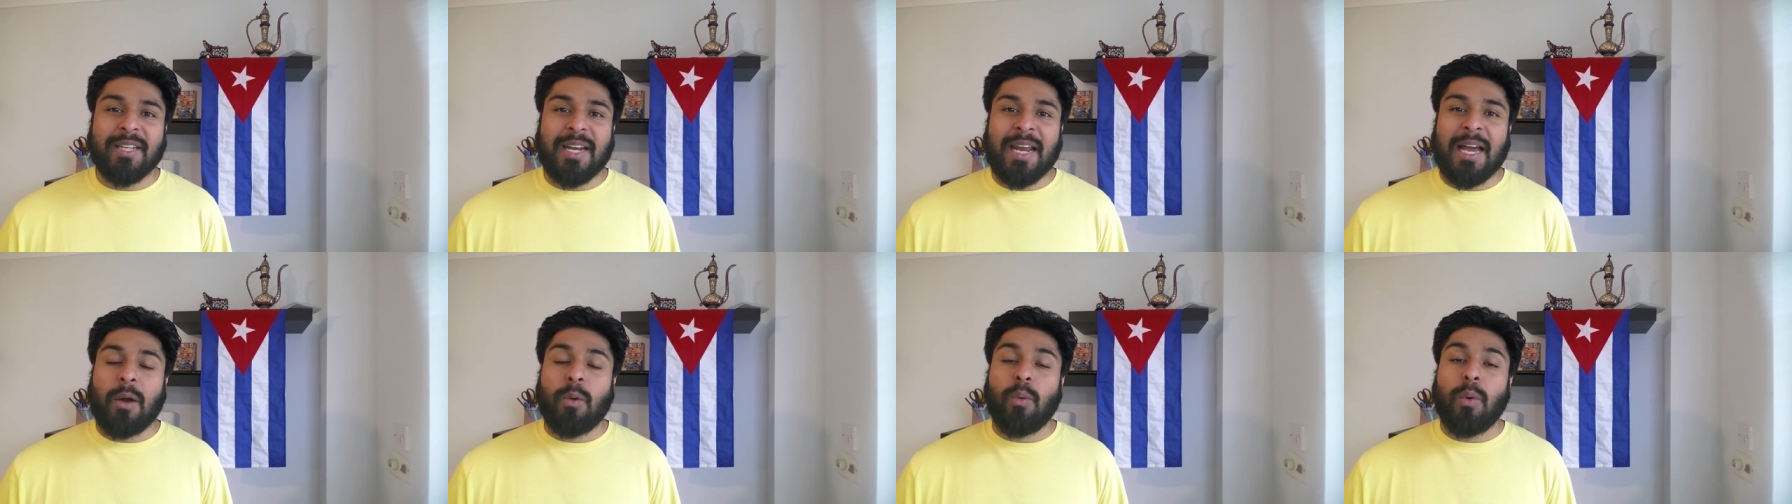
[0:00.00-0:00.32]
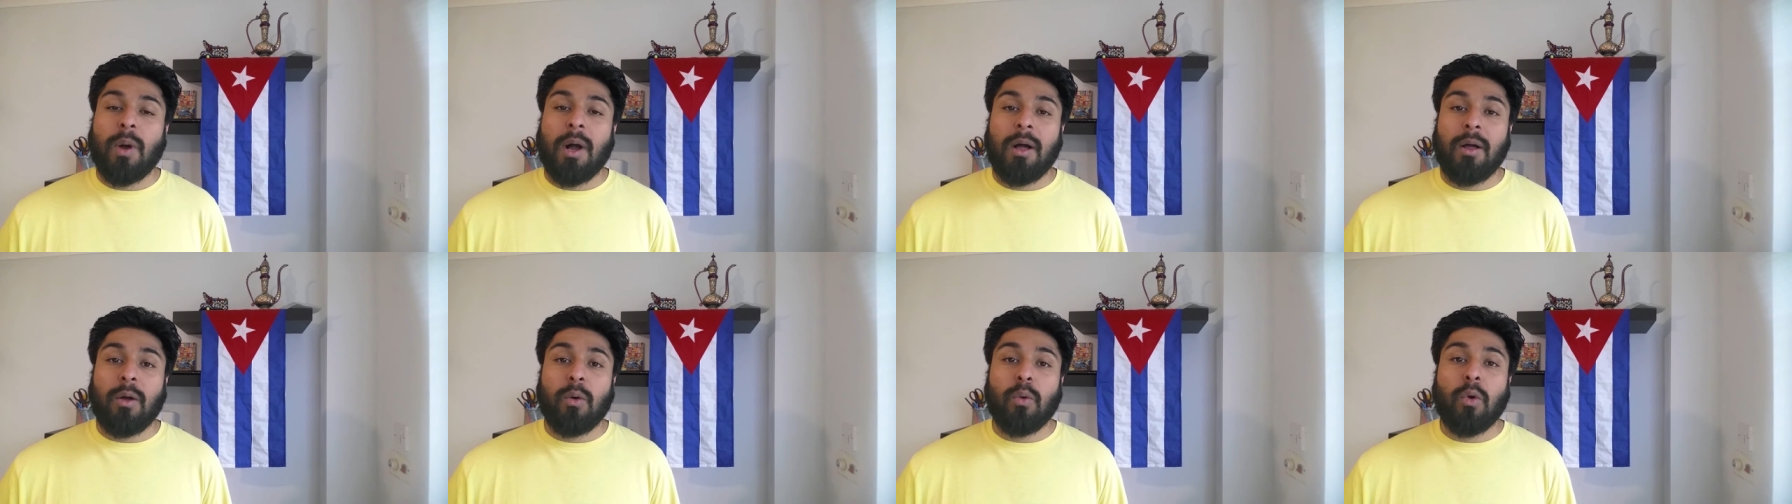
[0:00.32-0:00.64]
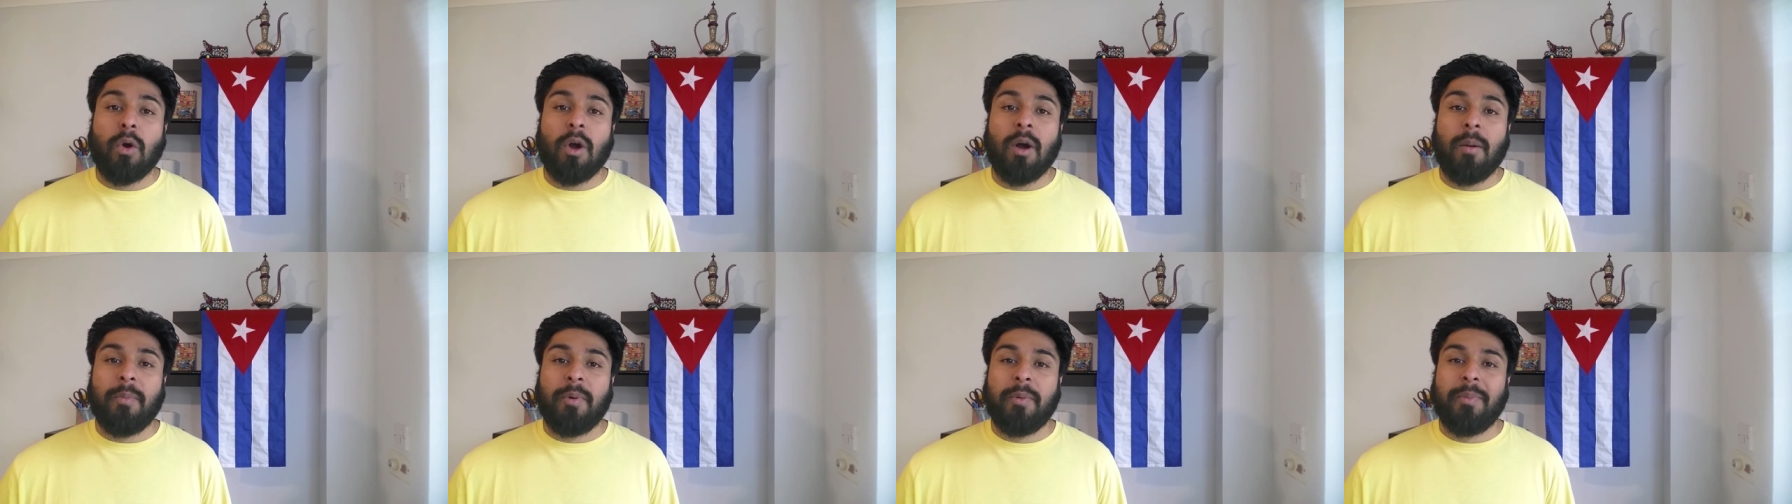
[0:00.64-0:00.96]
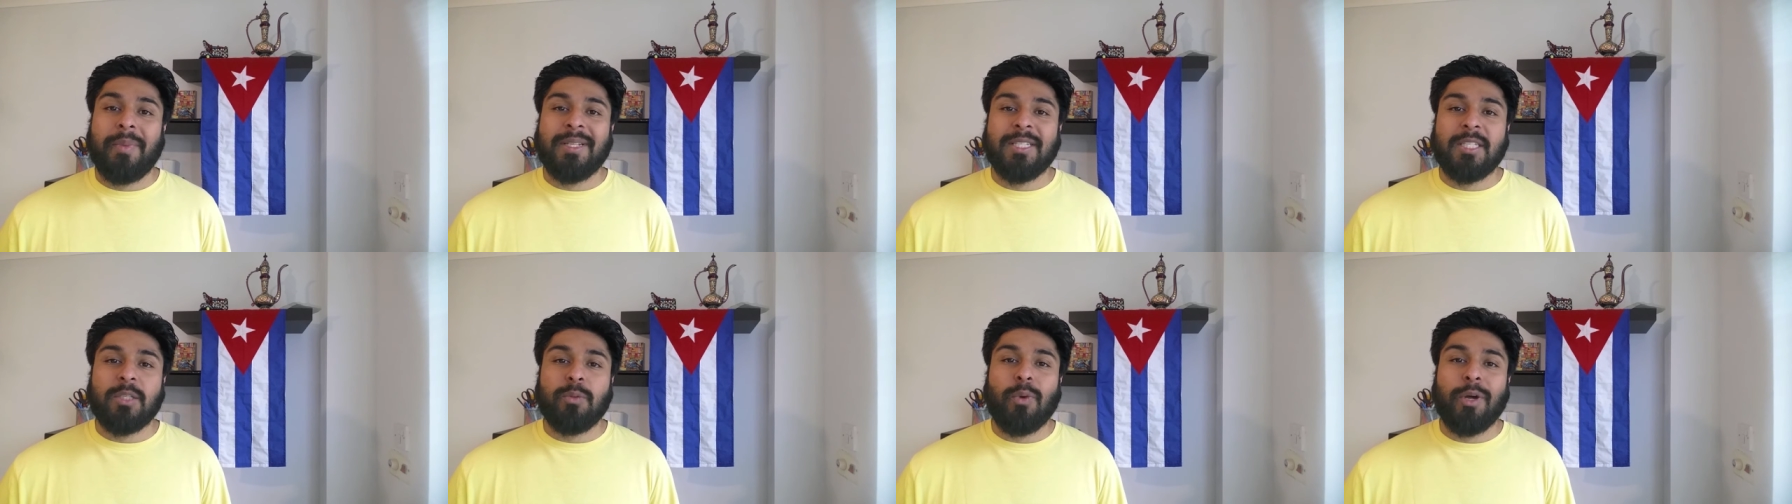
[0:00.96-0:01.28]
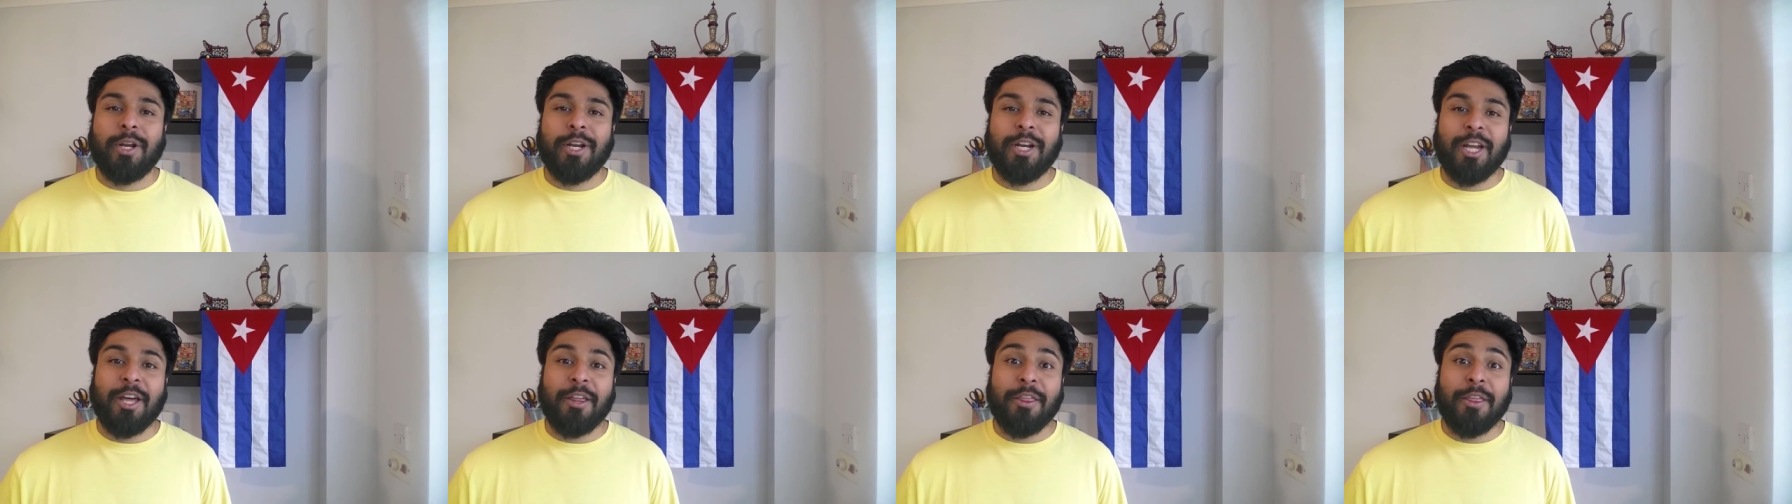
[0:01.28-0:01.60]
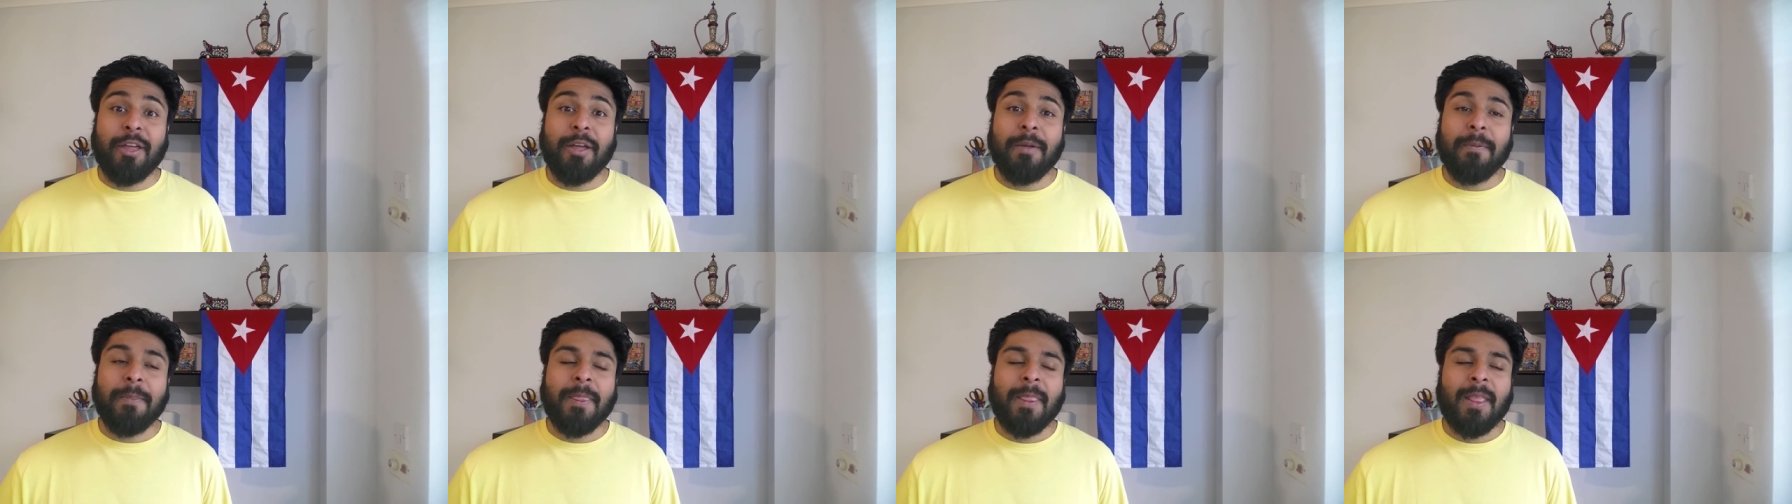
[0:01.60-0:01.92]
and how well it all complemented one
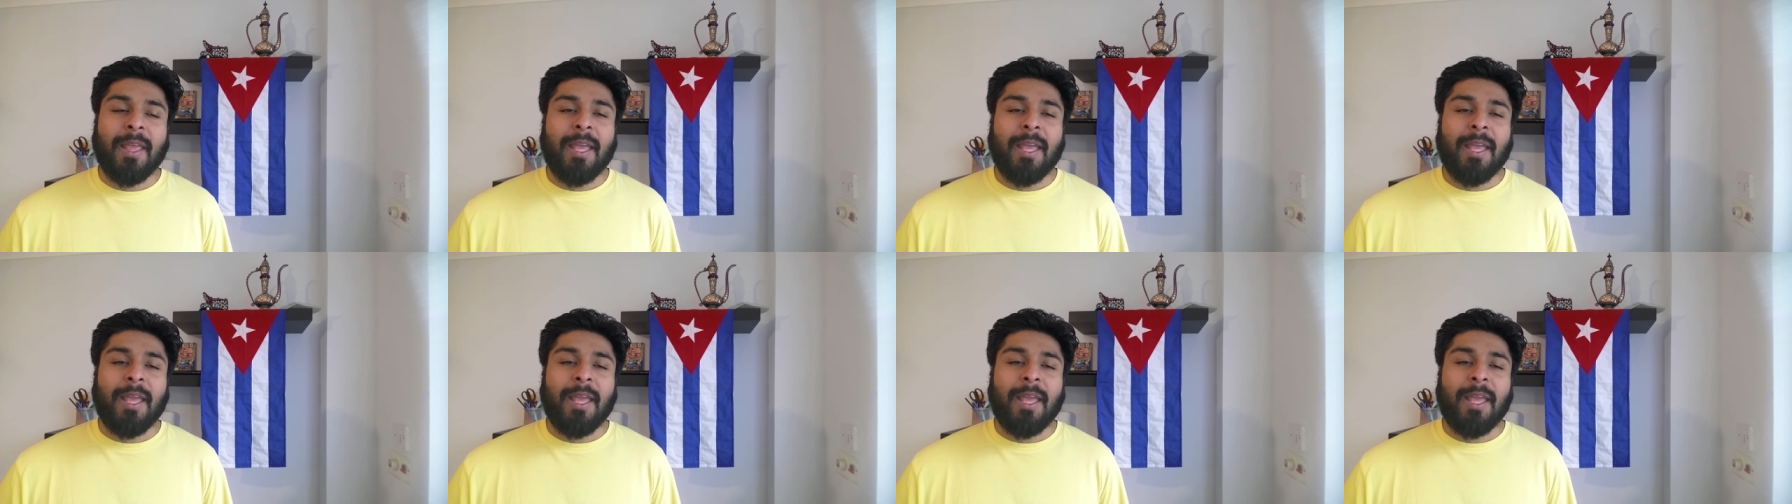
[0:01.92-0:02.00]
another,